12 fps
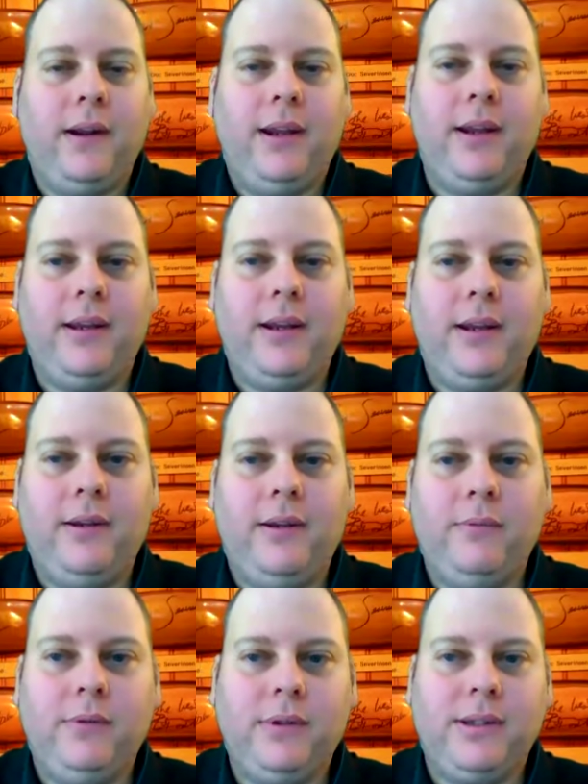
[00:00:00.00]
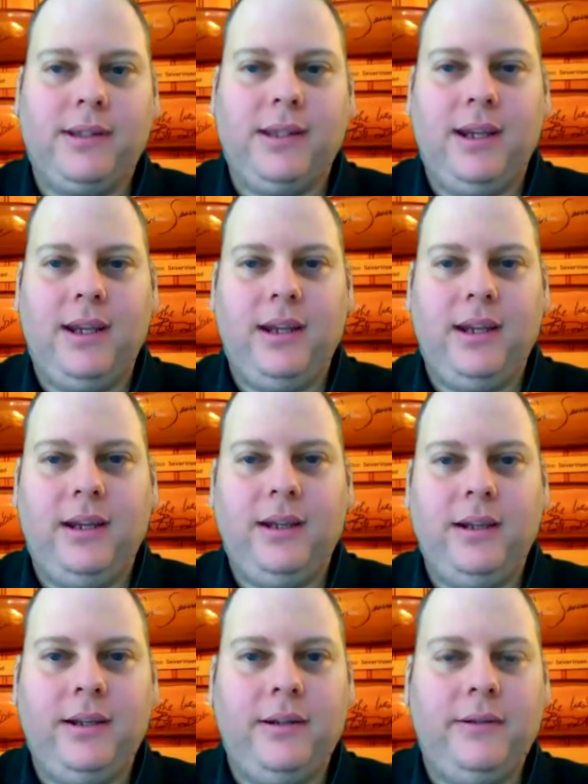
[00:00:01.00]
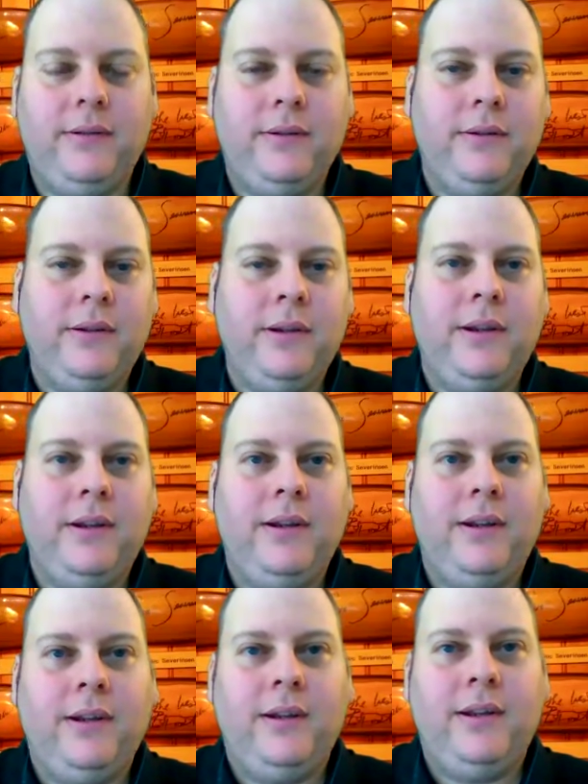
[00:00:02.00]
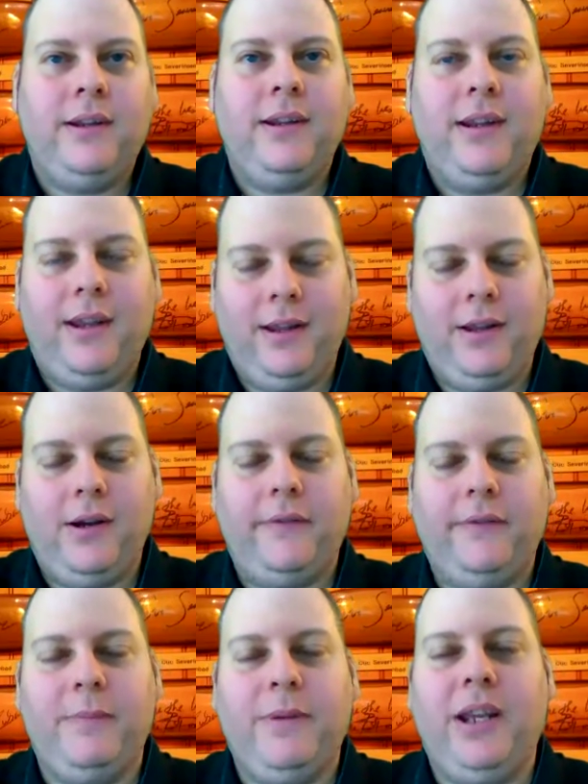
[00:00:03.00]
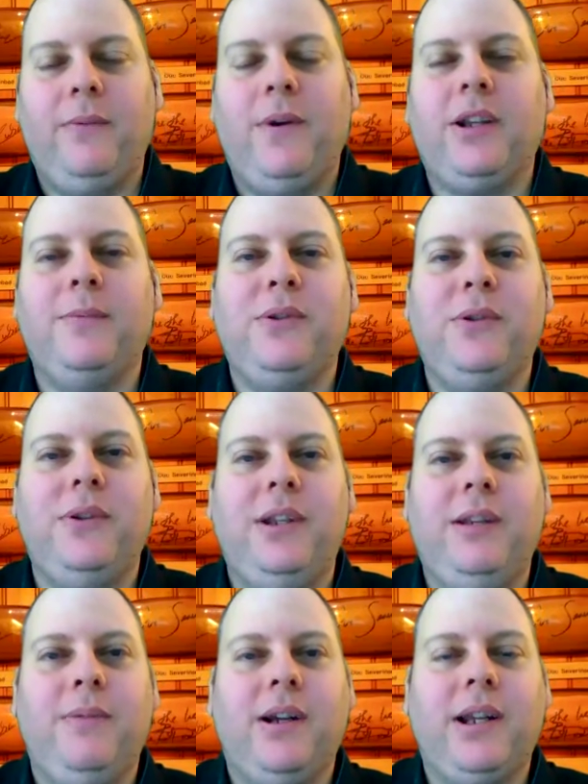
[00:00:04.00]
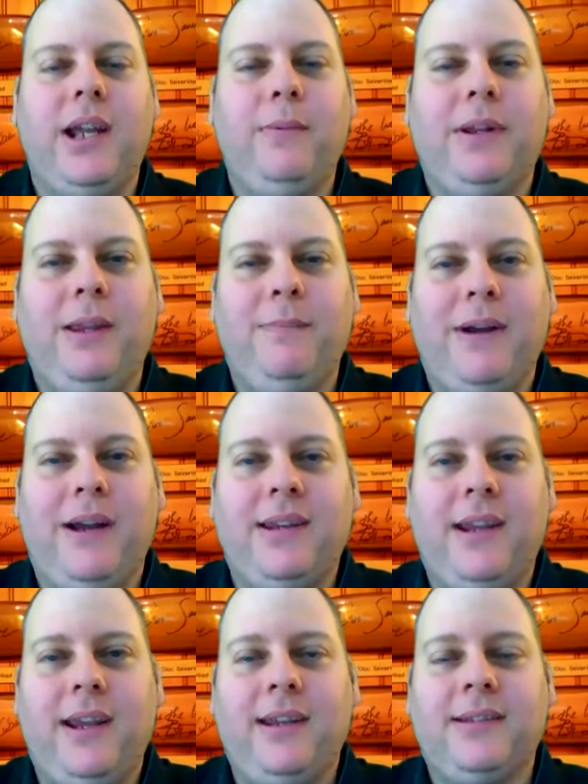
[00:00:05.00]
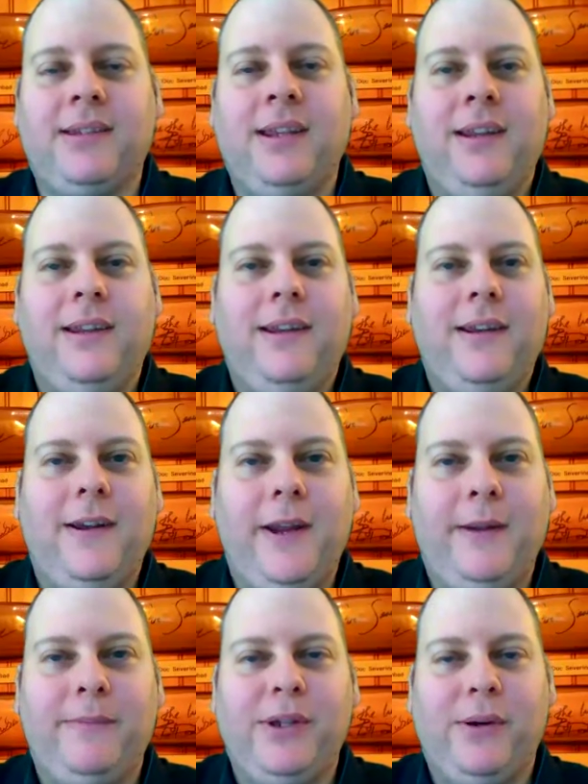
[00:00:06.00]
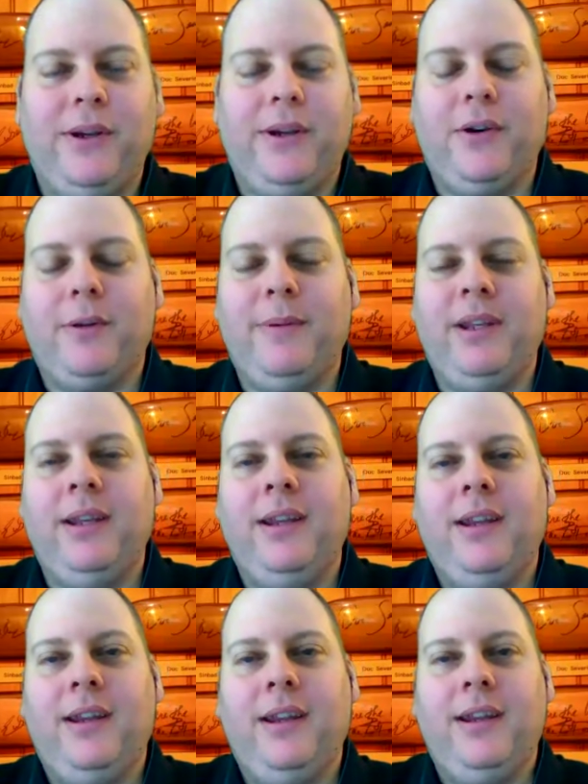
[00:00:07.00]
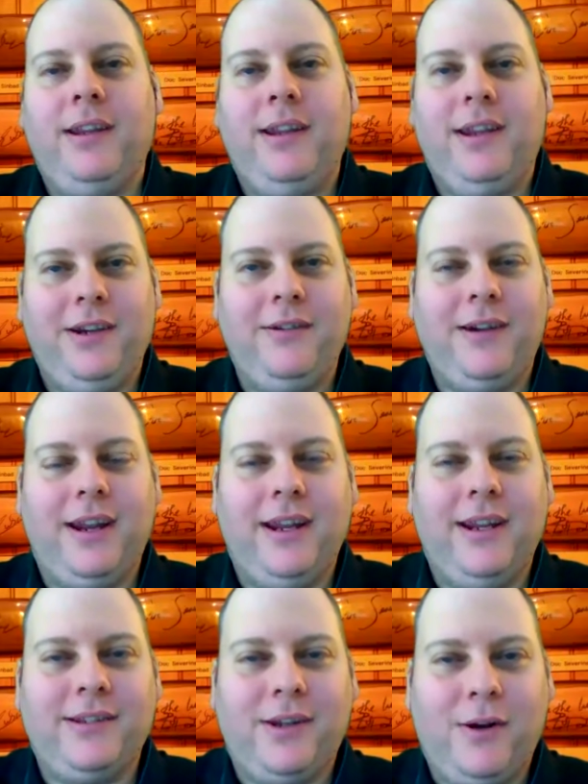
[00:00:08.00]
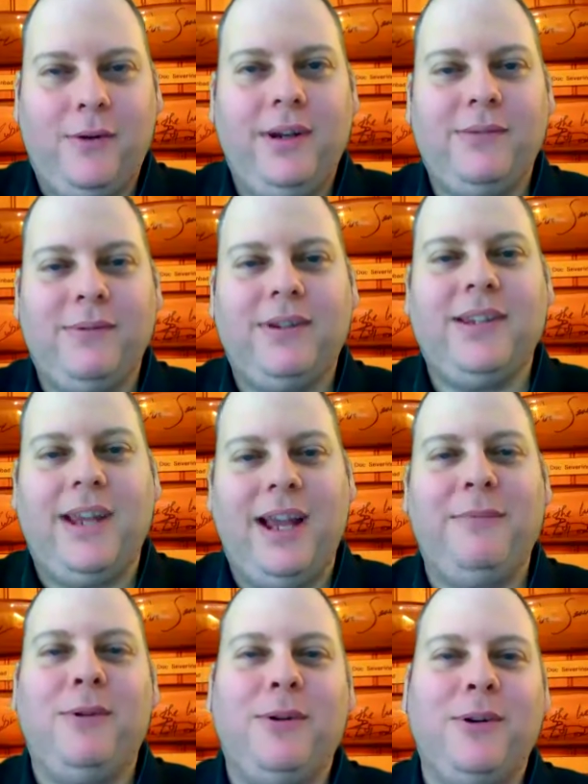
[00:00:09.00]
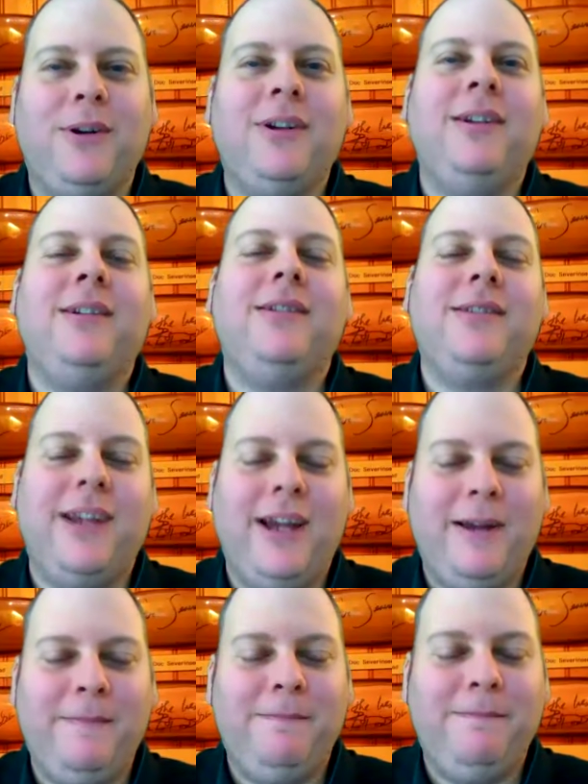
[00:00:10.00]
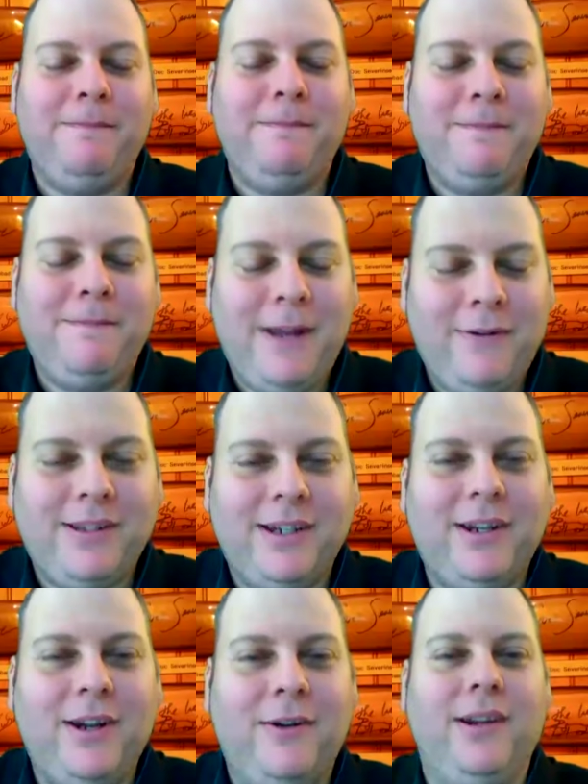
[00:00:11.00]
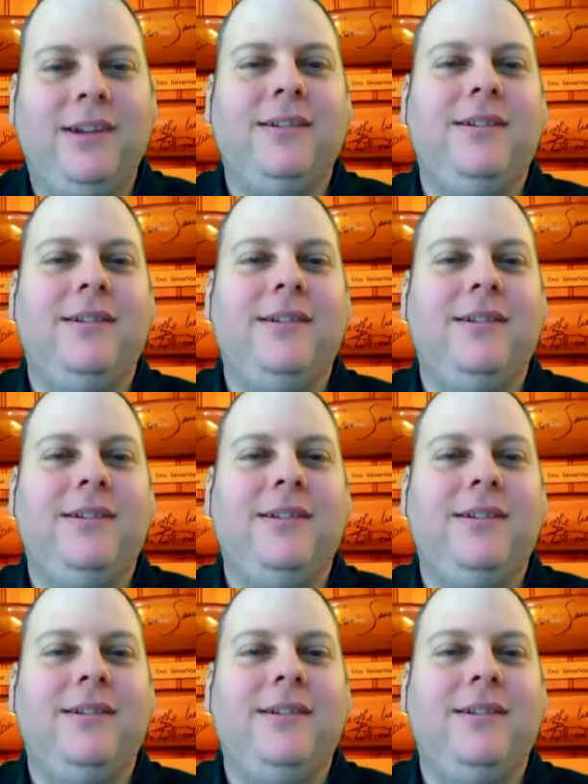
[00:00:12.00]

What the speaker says: And I will say, hello, everybody. Welcome to the Buckeye Weekly podcast. I am Tony Gerdeman, here as always with Tom Orr. Tom, how is it going?